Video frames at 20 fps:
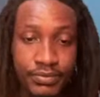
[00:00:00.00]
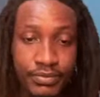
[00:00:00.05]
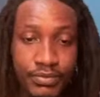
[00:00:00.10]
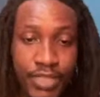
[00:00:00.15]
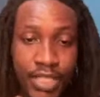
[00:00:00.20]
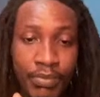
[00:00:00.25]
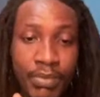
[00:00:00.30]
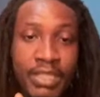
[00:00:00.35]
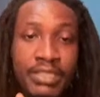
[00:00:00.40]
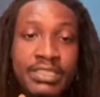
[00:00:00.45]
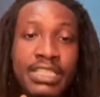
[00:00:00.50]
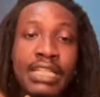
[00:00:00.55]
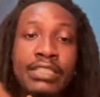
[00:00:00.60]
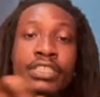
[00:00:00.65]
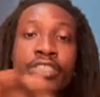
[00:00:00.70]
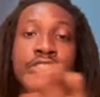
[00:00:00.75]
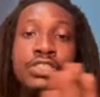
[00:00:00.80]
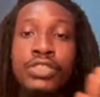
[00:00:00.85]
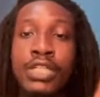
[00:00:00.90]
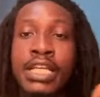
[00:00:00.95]
it means that the
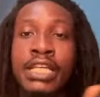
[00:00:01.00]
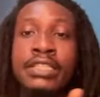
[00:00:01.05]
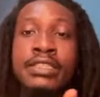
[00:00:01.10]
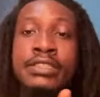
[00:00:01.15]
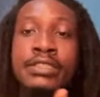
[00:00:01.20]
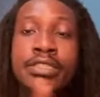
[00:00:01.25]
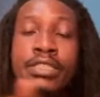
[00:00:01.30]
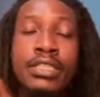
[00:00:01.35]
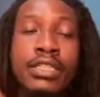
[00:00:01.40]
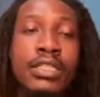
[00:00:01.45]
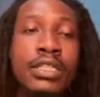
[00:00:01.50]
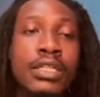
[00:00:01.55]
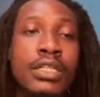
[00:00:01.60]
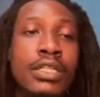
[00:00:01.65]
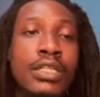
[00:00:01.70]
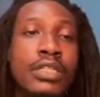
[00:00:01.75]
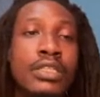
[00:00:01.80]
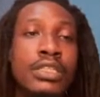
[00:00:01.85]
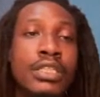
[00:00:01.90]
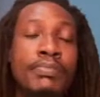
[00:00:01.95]
trend,
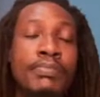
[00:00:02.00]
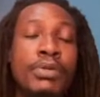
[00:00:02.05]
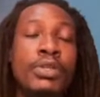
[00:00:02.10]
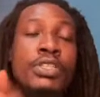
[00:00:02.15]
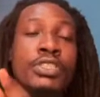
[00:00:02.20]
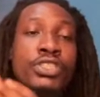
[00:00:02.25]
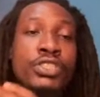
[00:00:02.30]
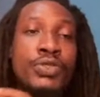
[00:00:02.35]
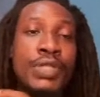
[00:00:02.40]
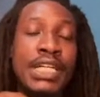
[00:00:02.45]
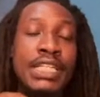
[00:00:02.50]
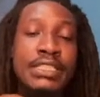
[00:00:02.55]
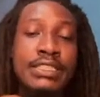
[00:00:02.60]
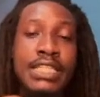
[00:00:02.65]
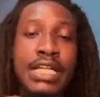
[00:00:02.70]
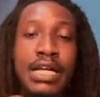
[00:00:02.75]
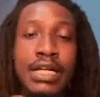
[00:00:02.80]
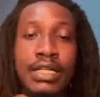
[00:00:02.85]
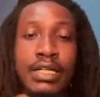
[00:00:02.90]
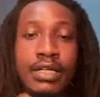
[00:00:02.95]
the bullish trend
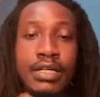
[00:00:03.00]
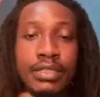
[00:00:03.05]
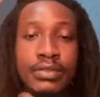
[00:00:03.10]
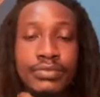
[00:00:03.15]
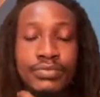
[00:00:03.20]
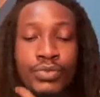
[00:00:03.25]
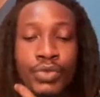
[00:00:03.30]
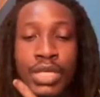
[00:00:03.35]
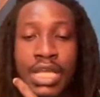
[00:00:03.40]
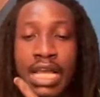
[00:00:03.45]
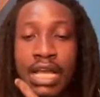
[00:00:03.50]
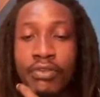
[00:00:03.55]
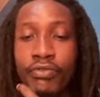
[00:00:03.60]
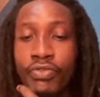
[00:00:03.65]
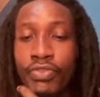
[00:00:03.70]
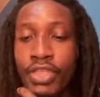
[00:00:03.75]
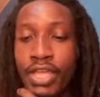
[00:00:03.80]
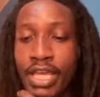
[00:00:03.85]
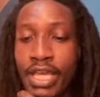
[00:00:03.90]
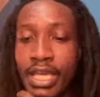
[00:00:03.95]
that we
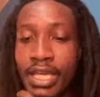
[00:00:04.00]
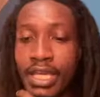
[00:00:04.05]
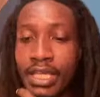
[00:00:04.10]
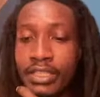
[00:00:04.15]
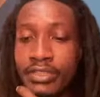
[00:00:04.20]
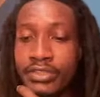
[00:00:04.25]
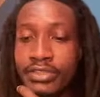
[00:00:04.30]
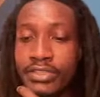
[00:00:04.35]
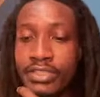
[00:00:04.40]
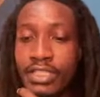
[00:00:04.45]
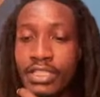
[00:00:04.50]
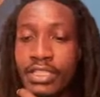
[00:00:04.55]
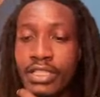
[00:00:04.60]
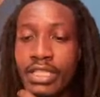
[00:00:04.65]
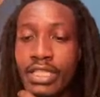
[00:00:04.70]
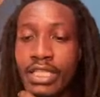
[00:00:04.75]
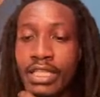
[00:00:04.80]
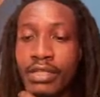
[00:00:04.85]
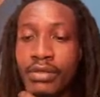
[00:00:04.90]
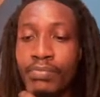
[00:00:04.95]
have there is still
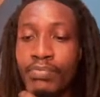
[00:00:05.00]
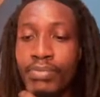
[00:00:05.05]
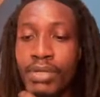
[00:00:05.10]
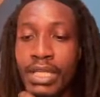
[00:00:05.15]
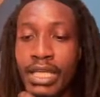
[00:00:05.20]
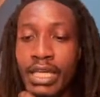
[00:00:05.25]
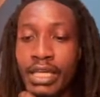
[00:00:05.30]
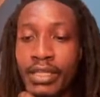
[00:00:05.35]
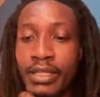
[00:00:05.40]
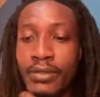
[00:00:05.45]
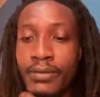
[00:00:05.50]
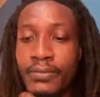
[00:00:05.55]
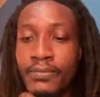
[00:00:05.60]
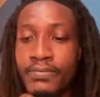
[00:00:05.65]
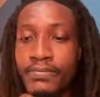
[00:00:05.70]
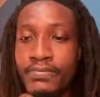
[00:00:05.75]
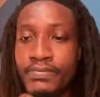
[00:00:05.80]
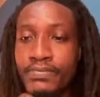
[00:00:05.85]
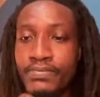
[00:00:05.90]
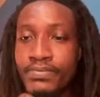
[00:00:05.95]
in play.
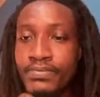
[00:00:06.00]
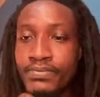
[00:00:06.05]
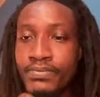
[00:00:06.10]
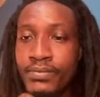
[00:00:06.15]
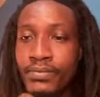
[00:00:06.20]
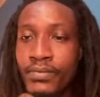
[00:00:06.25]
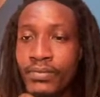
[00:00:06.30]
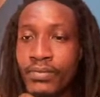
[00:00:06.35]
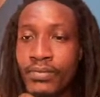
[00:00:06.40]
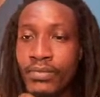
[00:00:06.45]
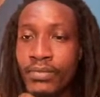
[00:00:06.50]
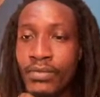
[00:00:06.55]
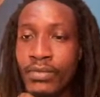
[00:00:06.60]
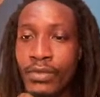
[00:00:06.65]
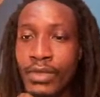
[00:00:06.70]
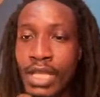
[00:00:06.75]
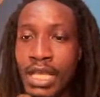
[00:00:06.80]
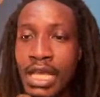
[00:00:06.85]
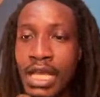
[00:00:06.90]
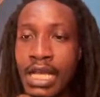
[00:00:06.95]

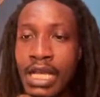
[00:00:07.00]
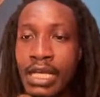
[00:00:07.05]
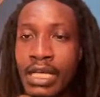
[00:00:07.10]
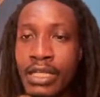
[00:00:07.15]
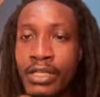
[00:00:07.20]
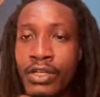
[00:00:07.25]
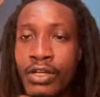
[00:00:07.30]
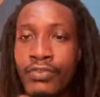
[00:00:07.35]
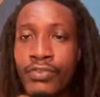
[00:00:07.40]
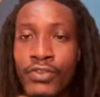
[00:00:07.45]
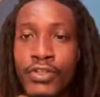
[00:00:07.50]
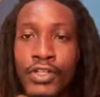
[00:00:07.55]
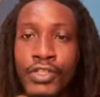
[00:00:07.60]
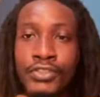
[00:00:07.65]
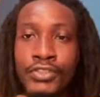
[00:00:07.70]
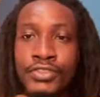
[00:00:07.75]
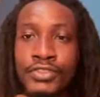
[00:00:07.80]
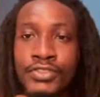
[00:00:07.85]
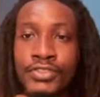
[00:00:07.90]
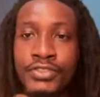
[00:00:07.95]
And of
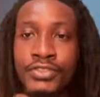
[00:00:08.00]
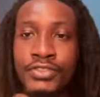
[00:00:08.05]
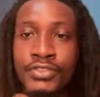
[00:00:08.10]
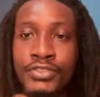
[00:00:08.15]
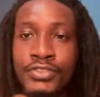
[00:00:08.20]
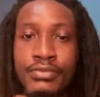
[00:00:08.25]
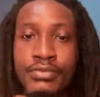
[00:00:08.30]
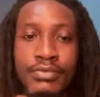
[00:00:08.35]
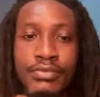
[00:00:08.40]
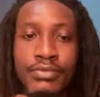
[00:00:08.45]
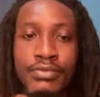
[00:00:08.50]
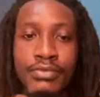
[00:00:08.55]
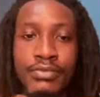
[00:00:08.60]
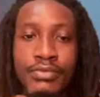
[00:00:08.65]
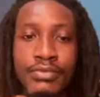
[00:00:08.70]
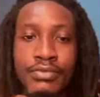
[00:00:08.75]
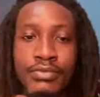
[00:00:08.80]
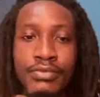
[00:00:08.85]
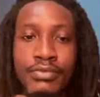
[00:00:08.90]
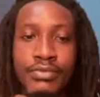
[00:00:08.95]
course, it's
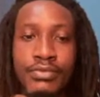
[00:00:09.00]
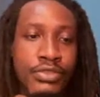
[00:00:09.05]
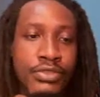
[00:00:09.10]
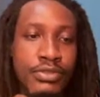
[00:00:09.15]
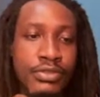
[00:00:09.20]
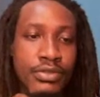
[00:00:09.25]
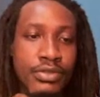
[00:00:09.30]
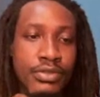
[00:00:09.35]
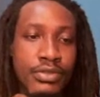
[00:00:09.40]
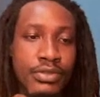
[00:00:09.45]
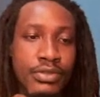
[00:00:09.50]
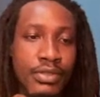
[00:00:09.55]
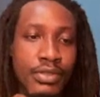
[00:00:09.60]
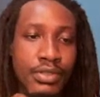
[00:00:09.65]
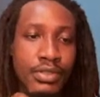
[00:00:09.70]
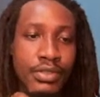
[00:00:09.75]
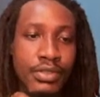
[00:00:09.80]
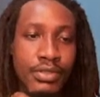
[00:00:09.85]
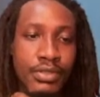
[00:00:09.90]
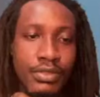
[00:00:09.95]
obvious.
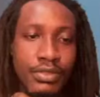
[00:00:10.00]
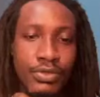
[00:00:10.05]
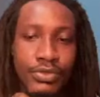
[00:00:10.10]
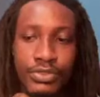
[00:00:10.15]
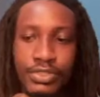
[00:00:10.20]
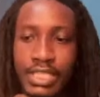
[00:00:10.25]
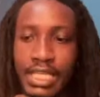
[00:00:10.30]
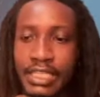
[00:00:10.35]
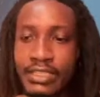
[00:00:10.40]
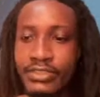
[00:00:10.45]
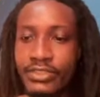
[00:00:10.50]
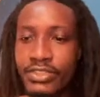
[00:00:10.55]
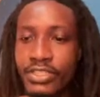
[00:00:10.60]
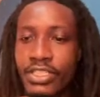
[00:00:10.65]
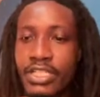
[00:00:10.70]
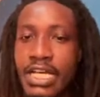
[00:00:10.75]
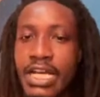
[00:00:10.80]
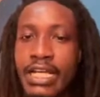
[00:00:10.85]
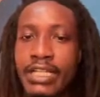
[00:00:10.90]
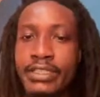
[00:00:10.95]
You can see
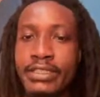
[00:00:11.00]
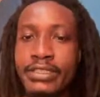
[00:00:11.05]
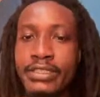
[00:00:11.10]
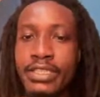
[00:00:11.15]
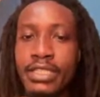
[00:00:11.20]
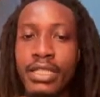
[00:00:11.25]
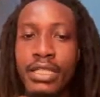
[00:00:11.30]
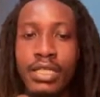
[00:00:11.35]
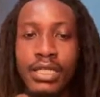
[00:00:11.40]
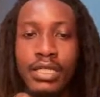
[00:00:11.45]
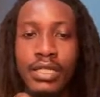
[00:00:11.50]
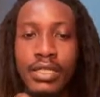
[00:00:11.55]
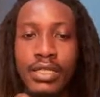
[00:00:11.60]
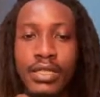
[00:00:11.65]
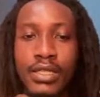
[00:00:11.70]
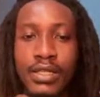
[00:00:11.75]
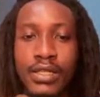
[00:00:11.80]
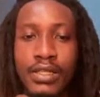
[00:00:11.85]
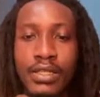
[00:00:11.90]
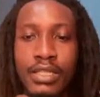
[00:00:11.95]
that
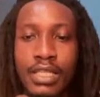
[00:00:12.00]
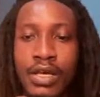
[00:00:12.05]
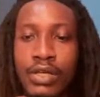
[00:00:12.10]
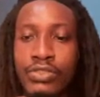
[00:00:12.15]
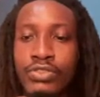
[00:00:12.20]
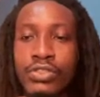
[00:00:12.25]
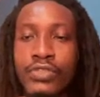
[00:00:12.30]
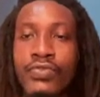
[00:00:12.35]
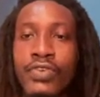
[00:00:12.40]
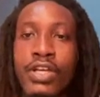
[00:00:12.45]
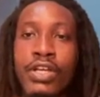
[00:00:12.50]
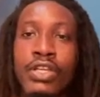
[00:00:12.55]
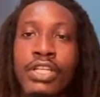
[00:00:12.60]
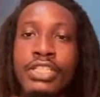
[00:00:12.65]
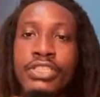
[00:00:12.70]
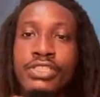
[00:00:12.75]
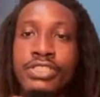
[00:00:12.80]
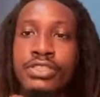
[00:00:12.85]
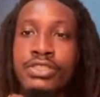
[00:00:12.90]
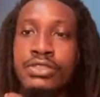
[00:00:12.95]
there was no
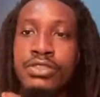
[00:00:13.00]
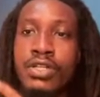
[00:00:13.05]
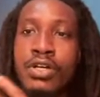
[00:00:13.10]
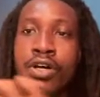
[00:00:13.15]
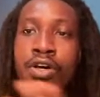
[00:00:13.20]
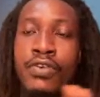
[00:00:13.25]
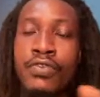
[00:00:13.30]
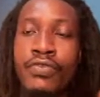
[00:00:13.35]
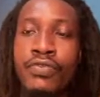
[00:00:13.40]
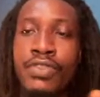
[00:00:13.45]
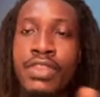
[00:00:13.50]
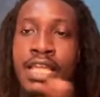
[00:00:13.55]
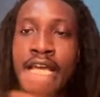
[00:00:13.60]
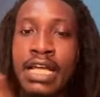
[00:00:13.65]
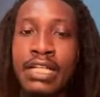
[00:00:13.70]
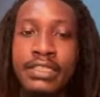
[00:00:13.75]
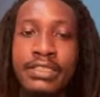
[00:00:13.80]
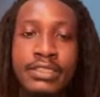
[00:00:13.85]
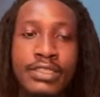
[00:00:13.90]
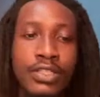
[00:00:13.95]
violation of
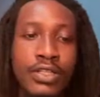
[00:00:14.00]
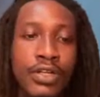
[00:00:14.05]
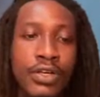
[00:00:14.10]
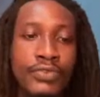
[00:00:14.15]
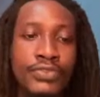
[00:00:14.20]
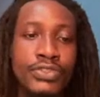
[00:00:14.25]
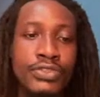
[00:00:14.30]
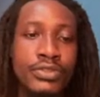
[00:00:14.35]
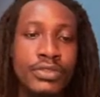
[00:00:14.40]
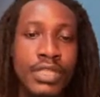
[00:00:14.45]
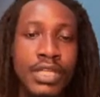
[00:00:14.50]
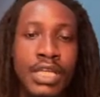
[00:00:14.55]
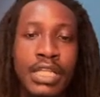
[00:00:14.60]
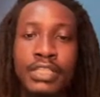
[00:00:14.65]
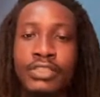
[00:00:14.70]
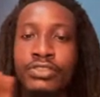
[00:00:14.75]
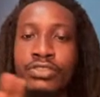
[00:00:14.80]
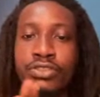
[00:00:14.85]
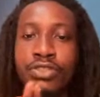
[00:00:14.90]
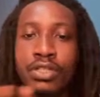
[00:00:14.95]
that of any
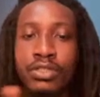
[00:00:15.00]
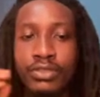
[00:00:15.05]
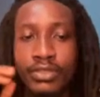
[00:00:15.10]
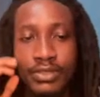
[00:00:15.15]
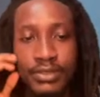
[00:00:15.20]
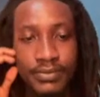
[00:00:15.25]
sort.